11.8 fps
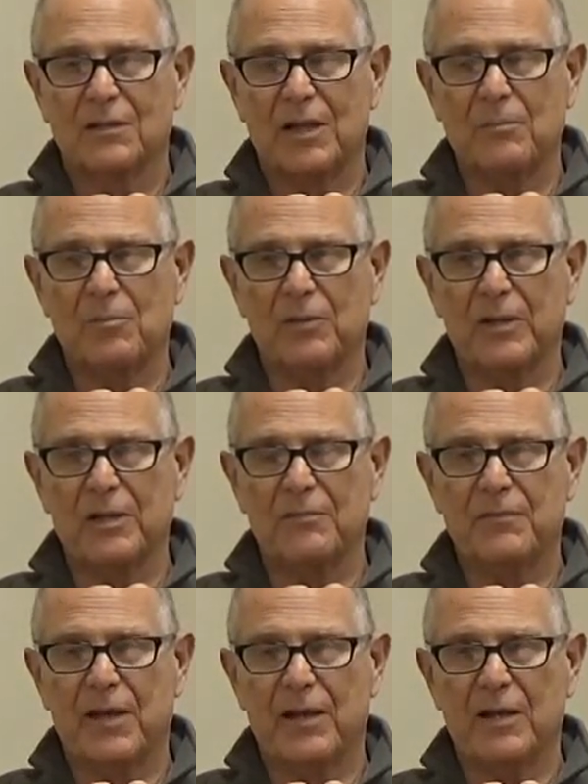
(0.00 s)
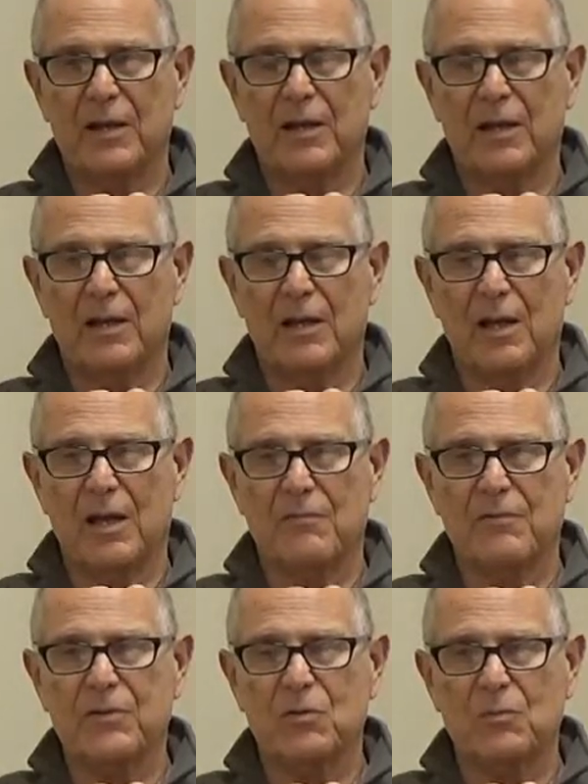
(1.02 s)
they believe that
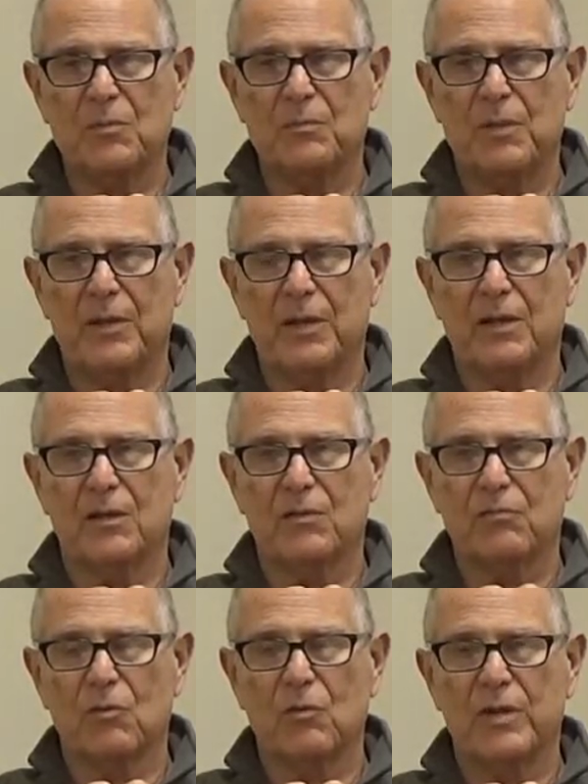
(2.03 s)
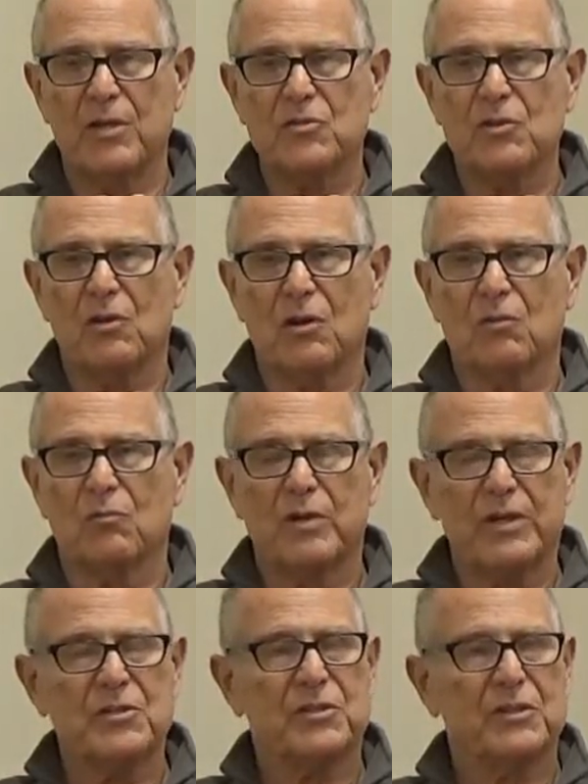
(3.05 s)
every human being, through his or her
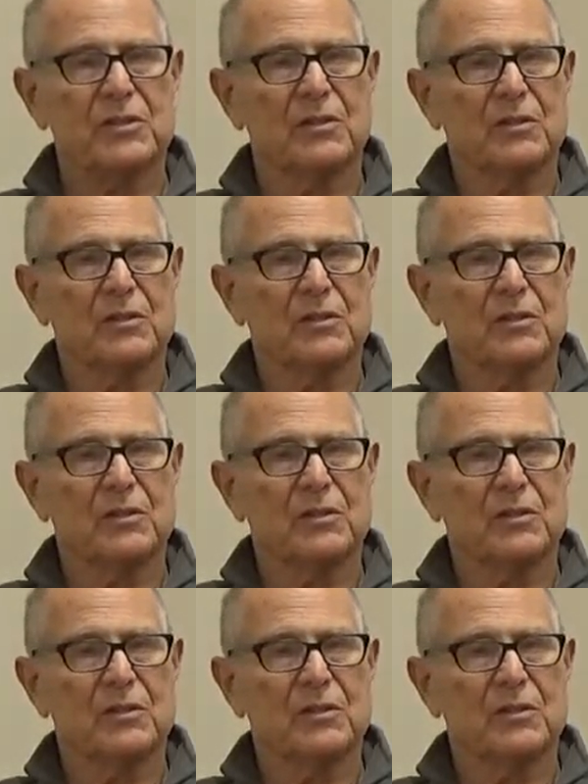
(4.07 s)
reason,